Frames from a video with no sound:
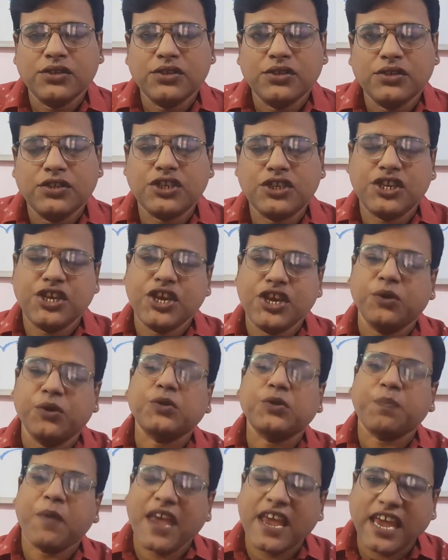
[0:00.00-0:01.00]
Do you
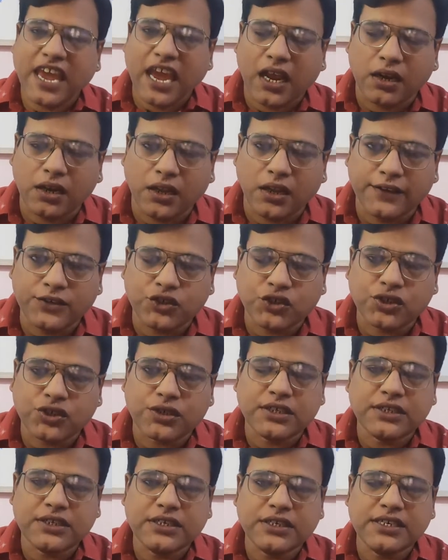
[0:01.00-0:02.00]
speak English?
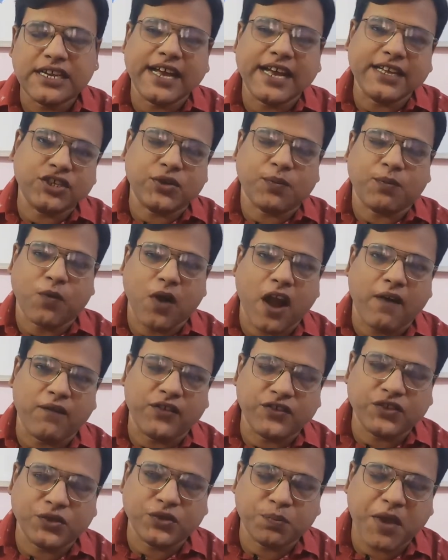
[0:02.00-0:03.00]
Does your
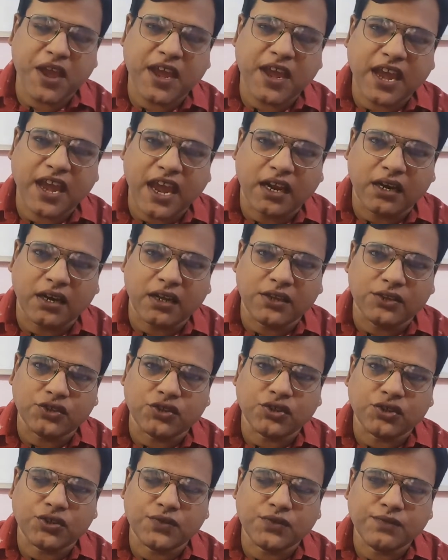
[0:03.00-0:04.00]
brother speak
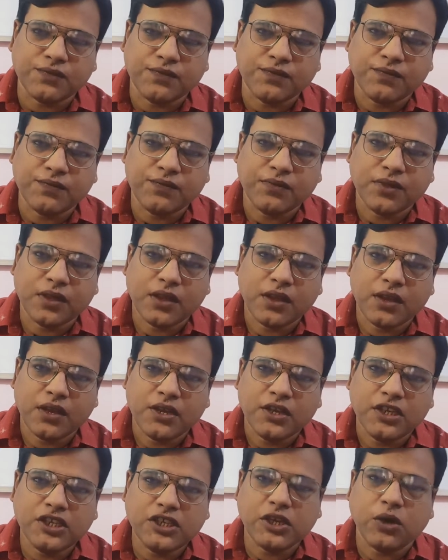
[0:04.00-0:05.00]
English?
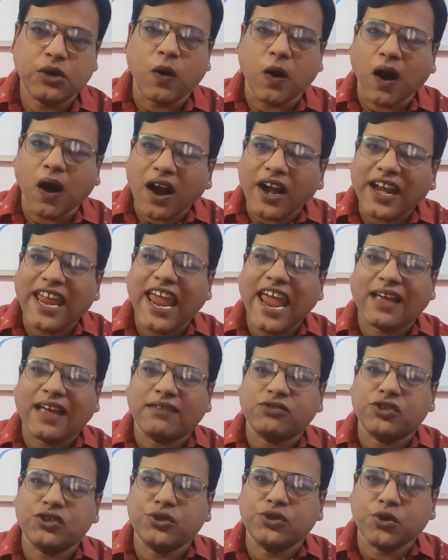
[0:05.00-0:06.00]
So I
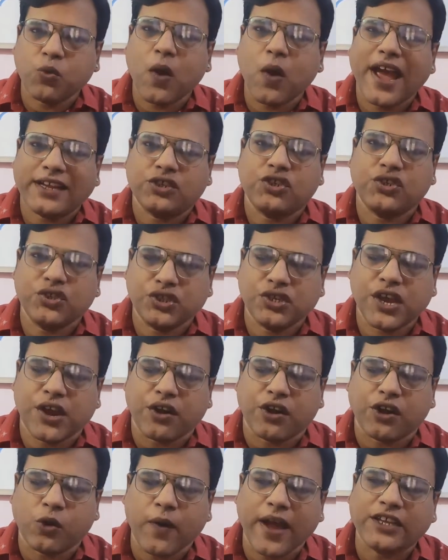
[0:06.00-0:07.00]
have two questions
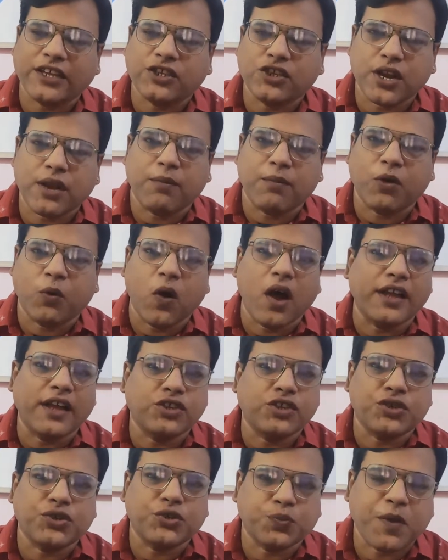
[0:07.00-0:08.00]
here. Question number
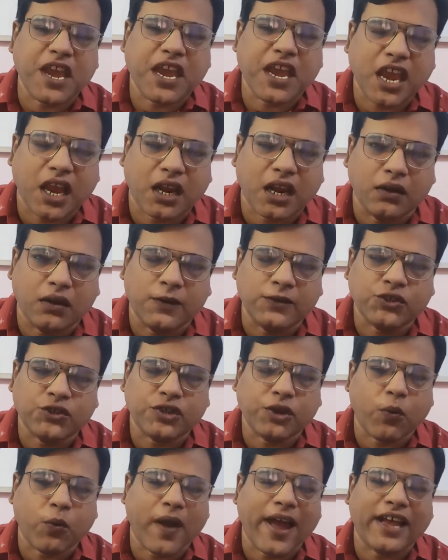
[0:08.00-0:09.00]
1, do you speak English?
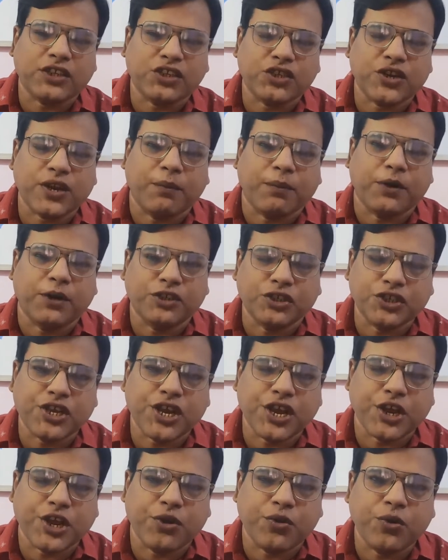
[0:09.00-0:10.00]
And question number
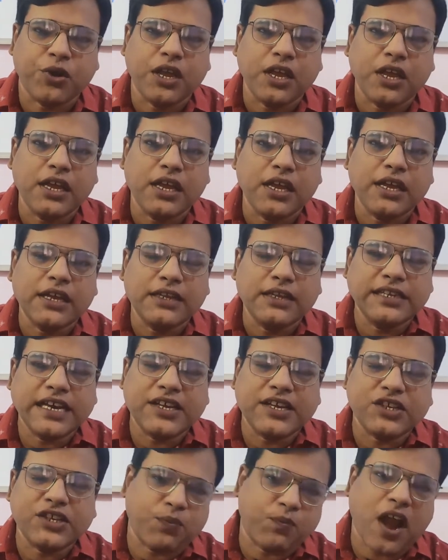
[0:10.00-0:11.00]
2,
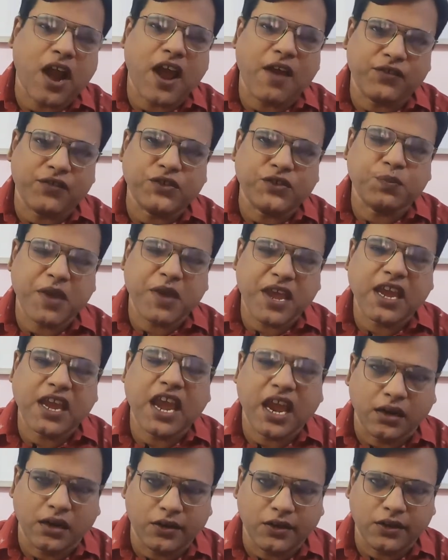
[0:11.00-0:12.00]
does your brother speak
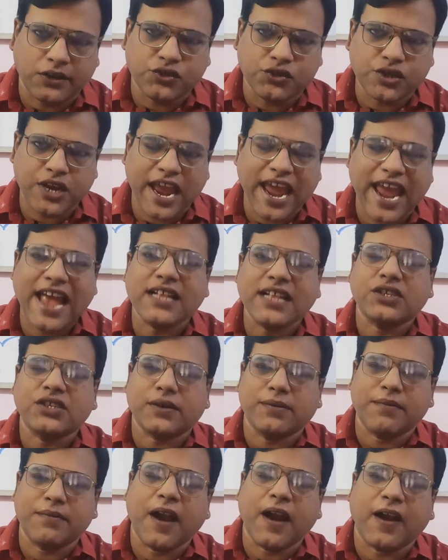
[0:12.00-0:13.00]
English?
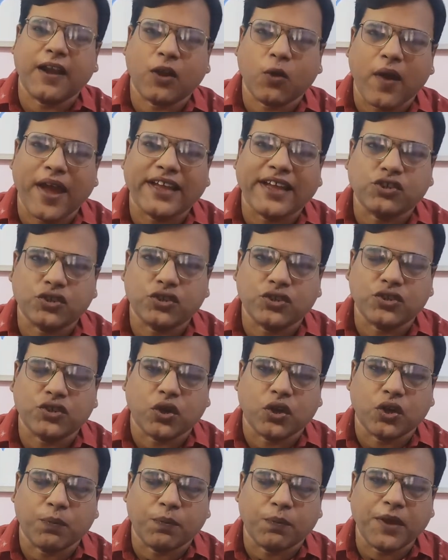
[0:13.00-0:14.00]
Answer my questions,
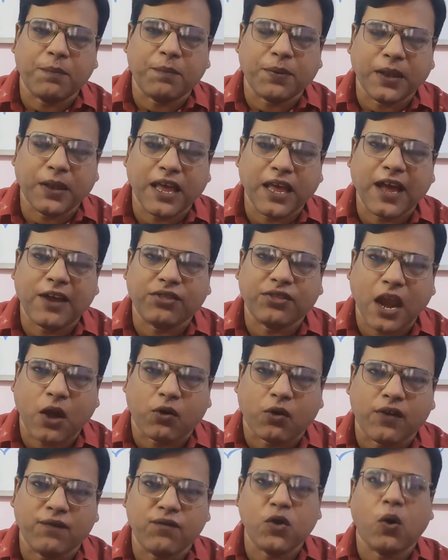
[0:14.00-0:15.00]
all you people out
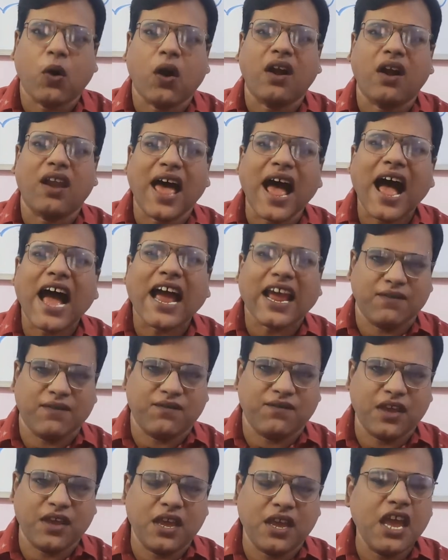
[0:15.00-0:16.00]
there, if you are
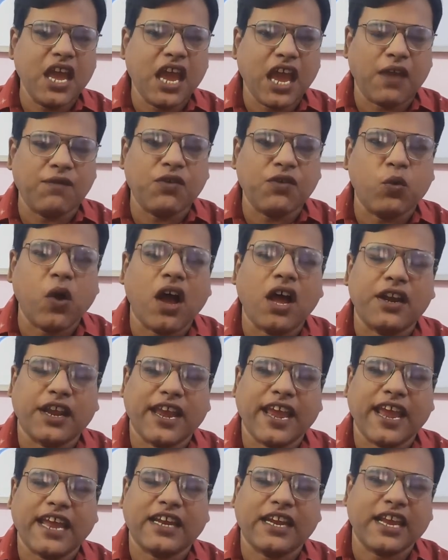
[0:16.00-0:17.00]
live. If you want to
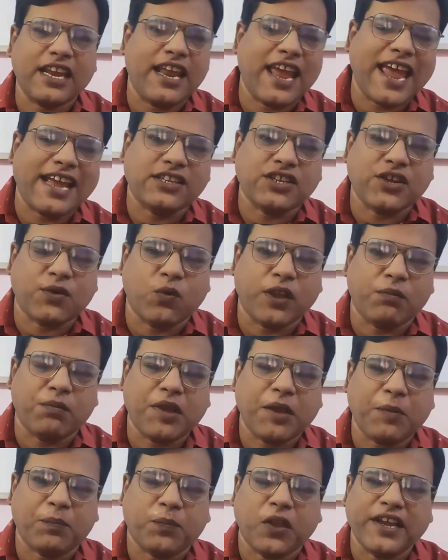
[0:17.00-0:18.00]
get connected with
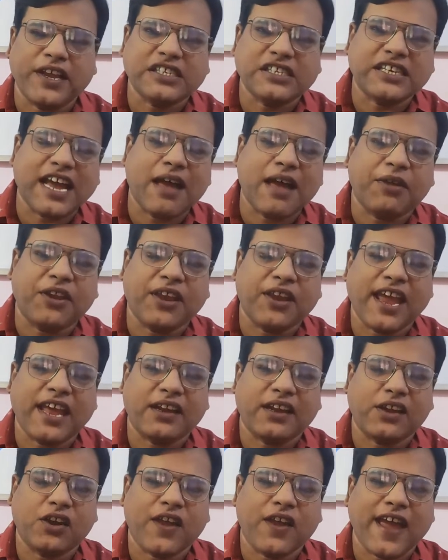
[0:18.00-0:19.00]
me, please come and
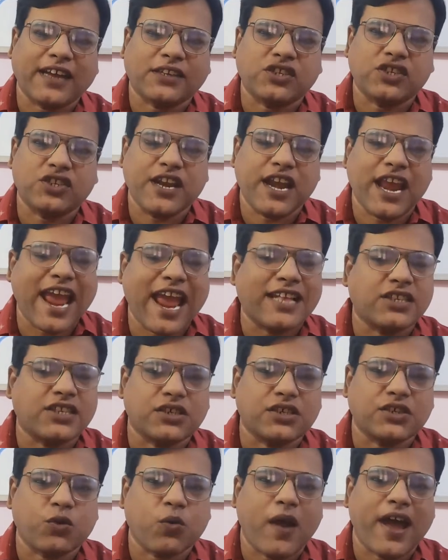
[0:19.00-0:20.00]
get connected and
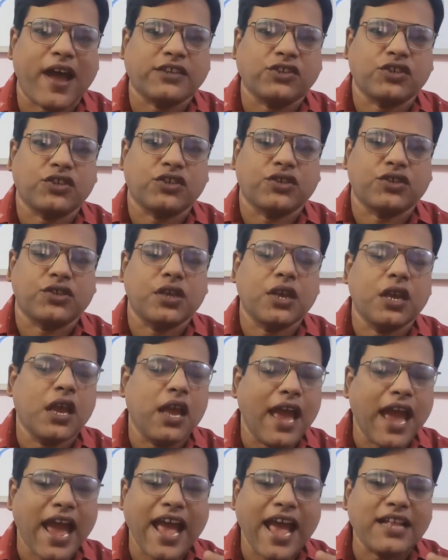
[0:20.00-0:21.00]
answer questions.
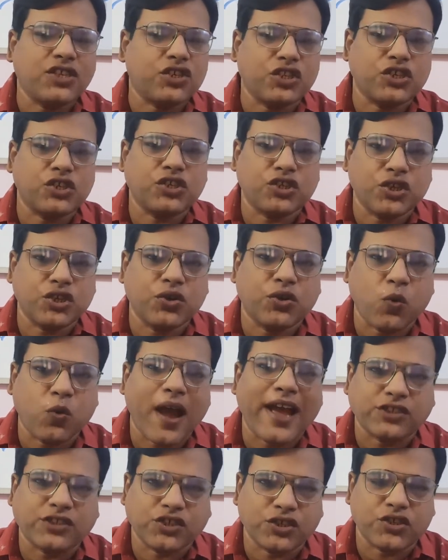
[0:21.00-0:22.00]
Answer those two
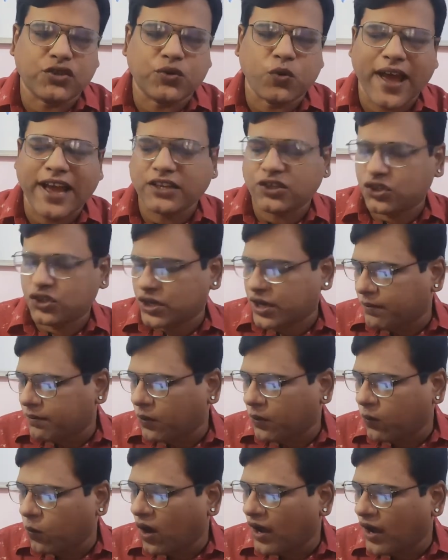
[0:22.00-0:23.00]
questions. Question
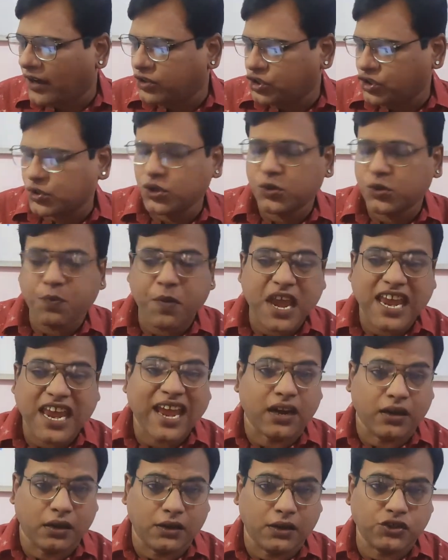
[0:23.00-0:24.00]
number 1, do you speak
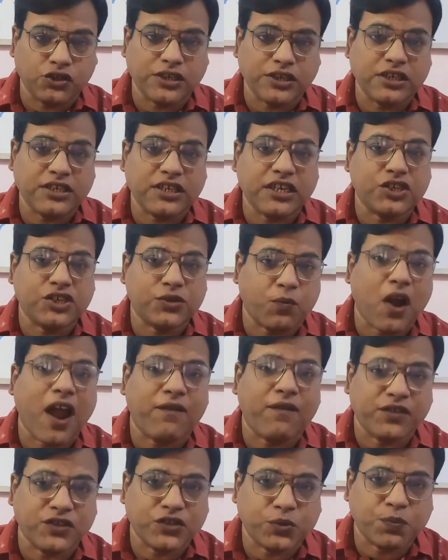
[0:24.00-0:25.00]
English? And does your
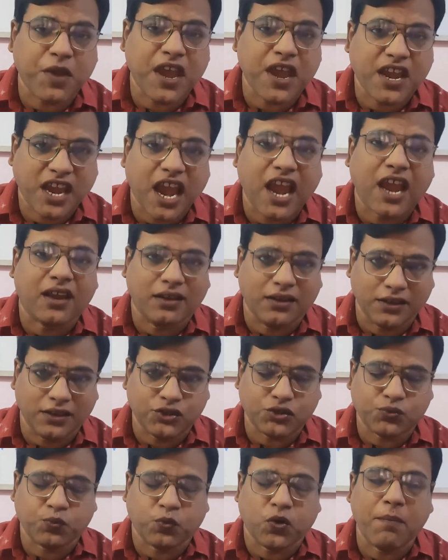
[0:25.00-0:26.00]
brother speak
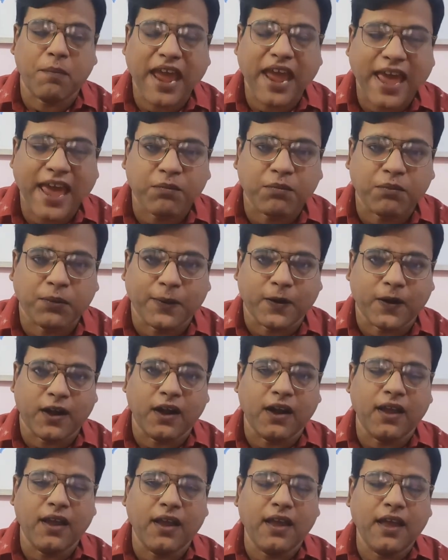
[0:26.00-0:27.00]
English? Remember,
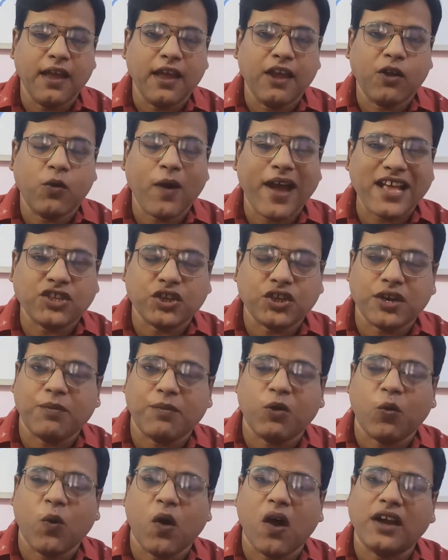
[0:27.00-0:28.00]
question
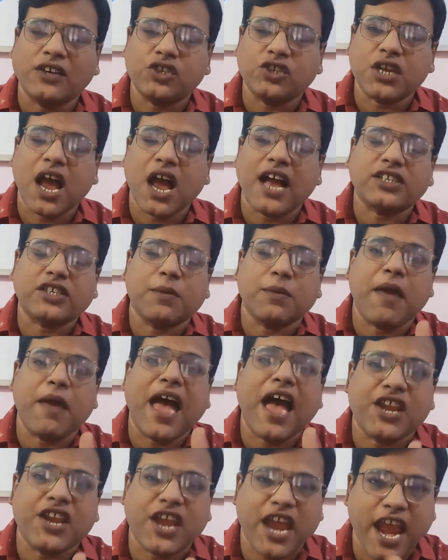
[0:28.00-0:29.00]
number 1 talks
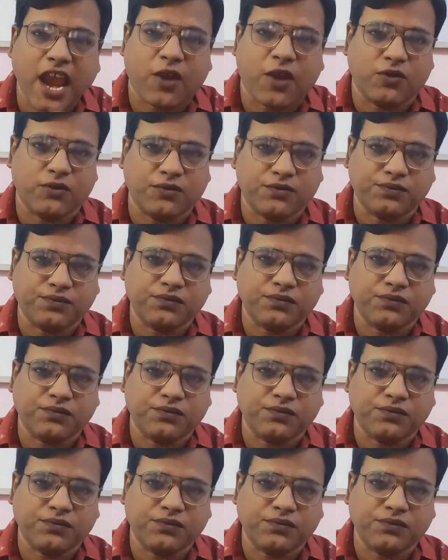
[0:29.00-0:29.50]
about you.